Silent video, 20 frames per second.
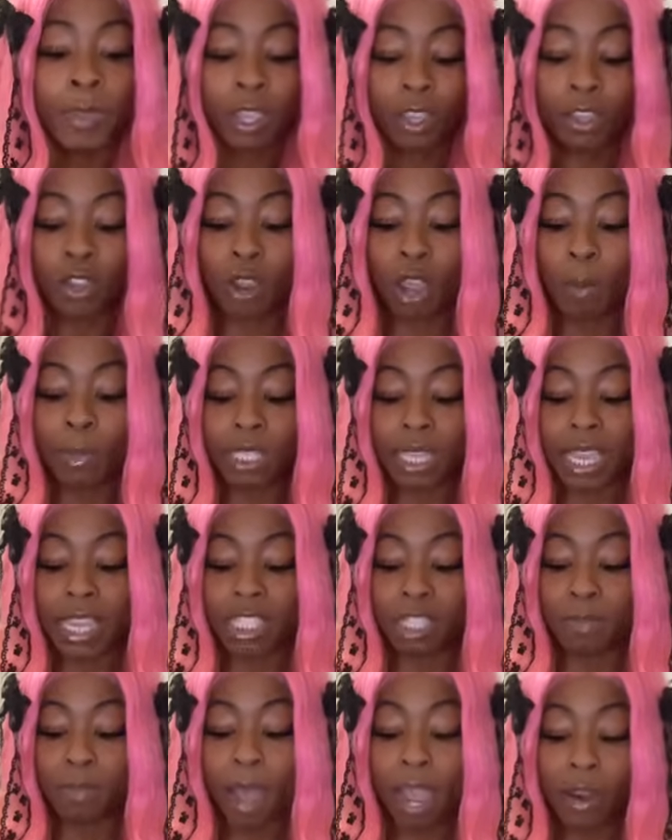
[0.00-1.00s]
You're helping to
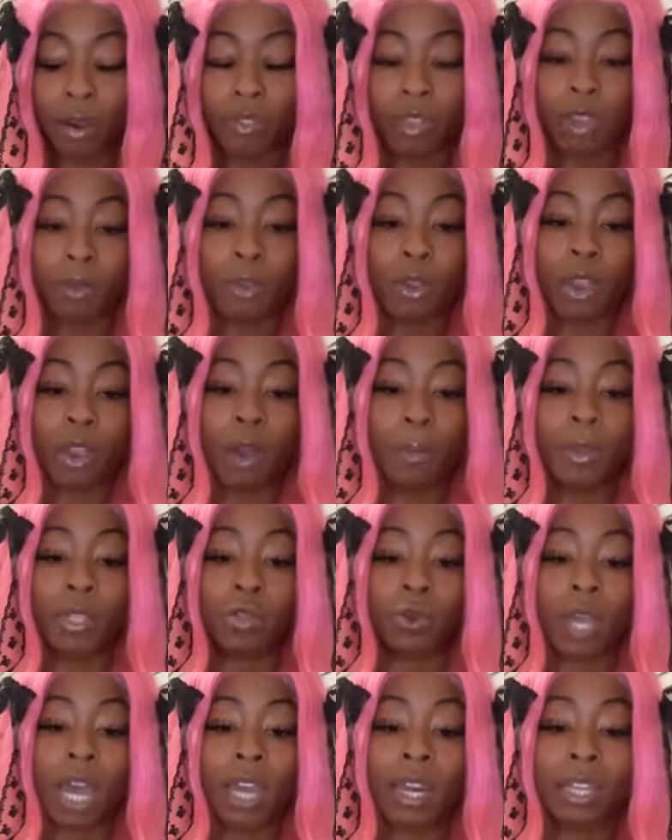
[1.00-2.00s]
inspire them. You're helping
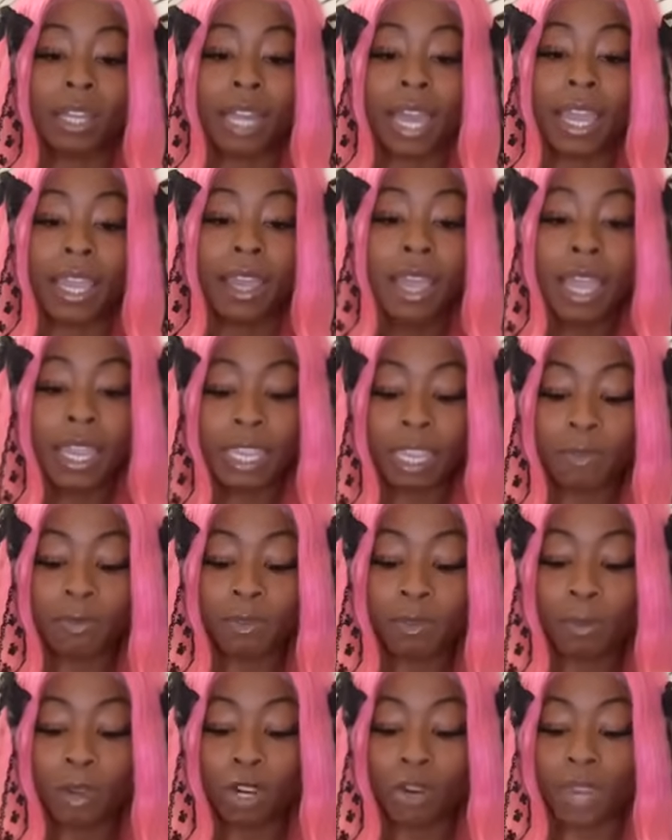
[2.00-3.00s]
to kind of like give
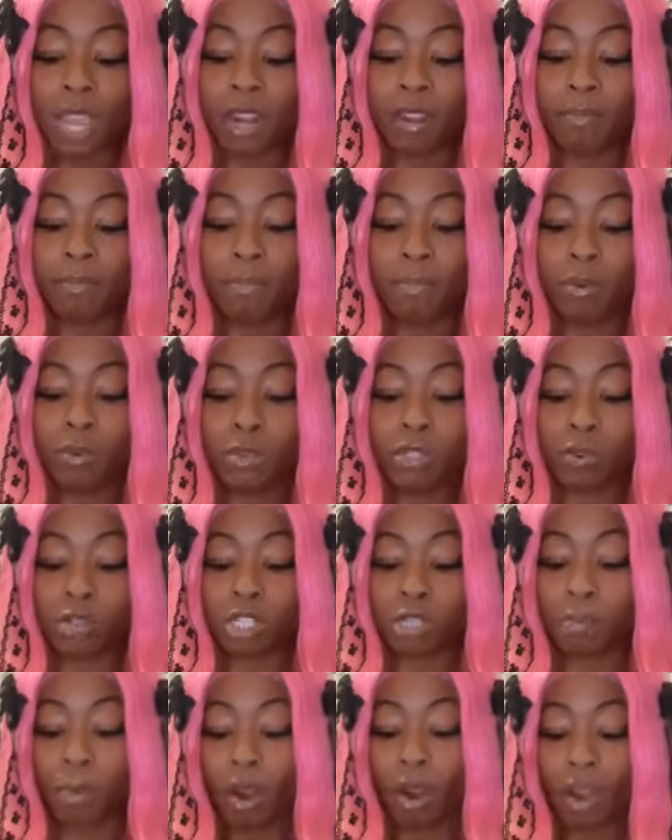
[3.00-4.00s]
them a creative boost or
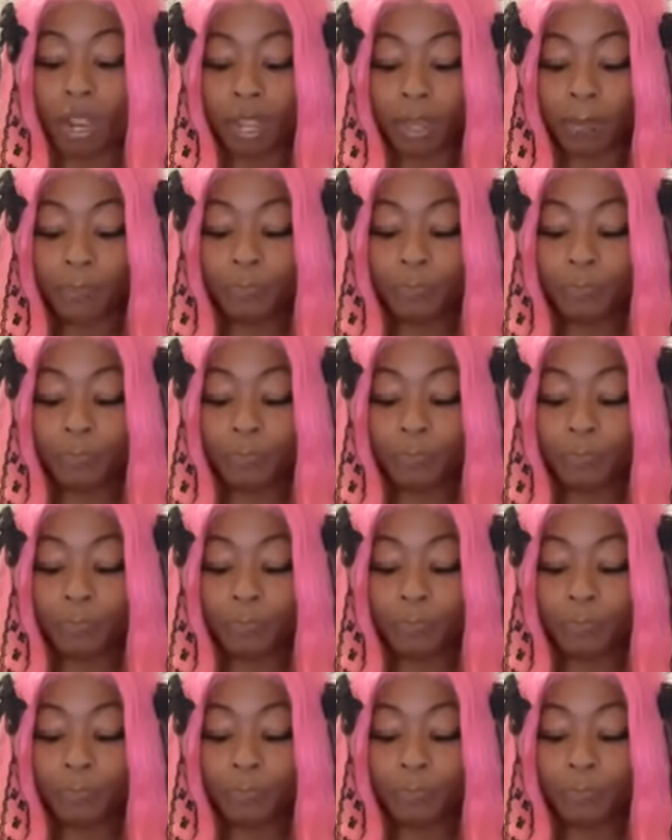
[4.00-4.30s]
spark.